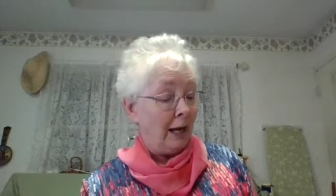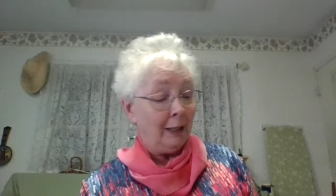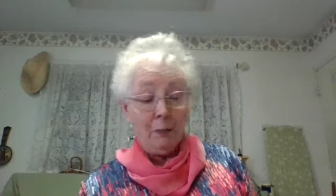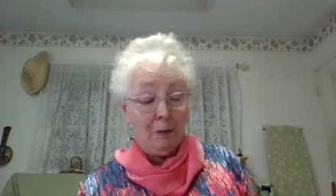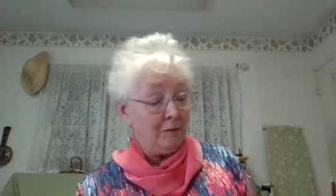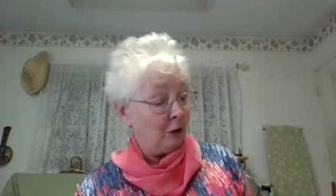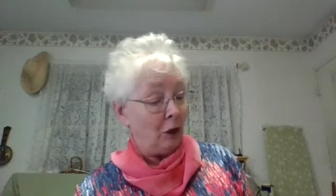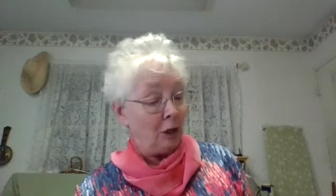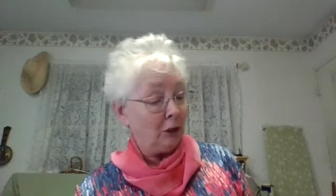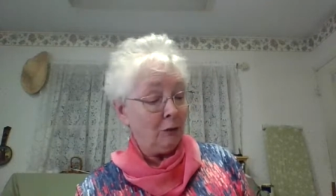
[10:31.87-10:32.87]
and however
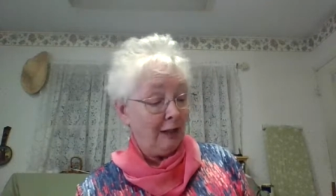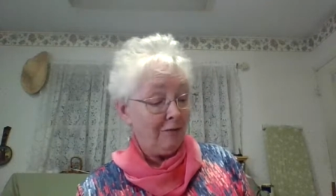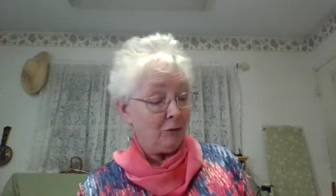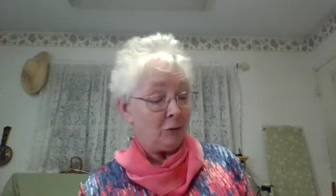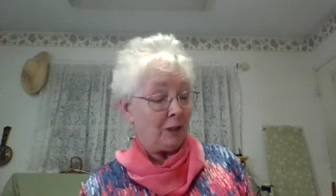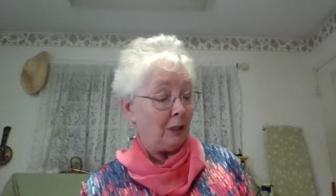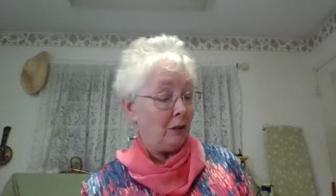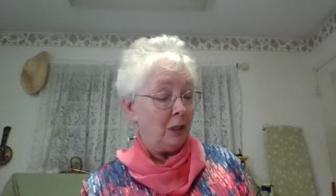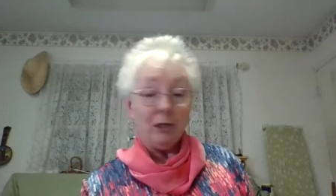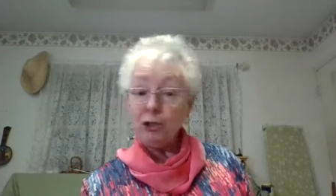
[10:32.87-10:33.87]
long you left her
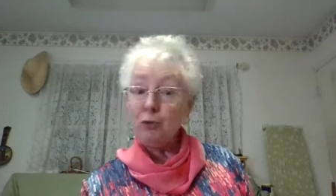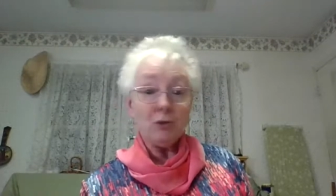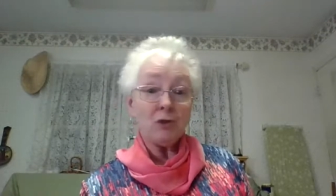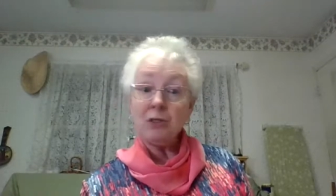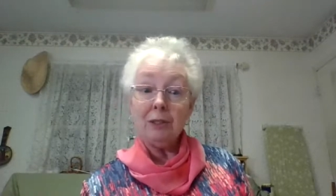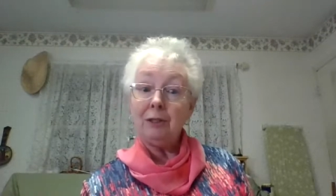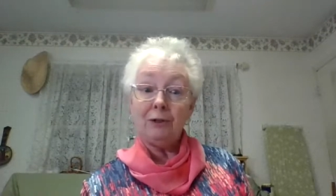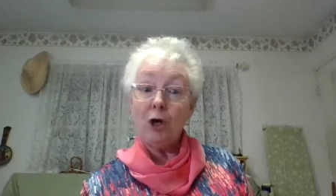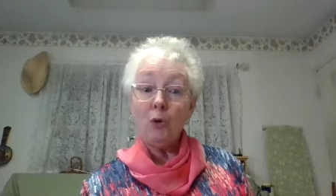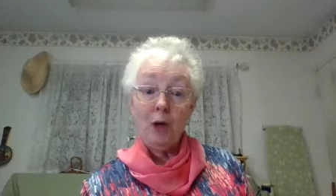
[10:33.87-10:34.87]
there, she would still
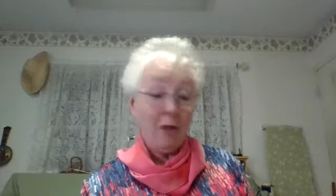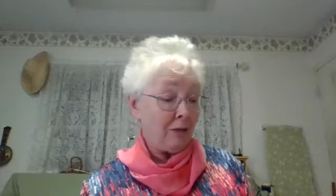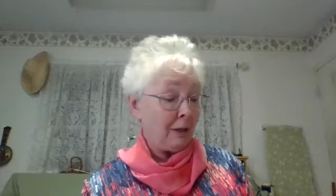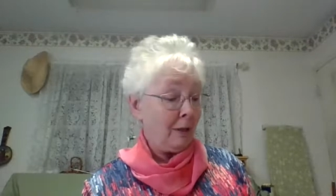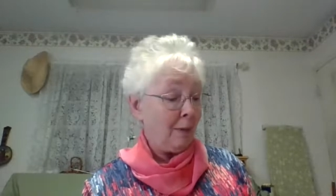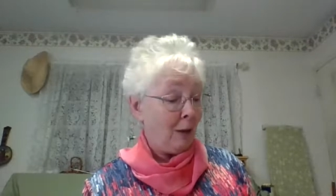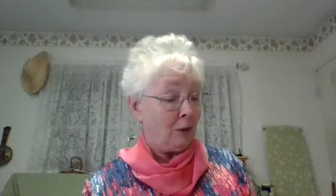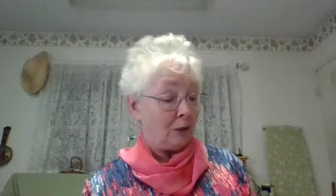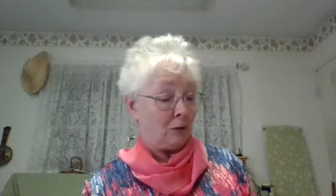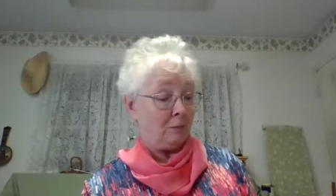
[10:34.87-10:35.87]
know nothing
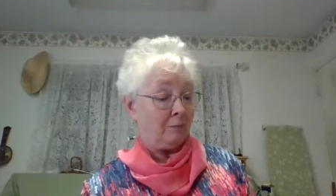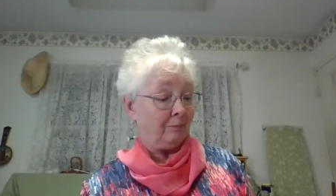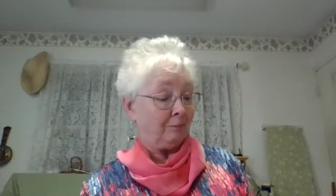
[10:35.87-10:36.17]
about it.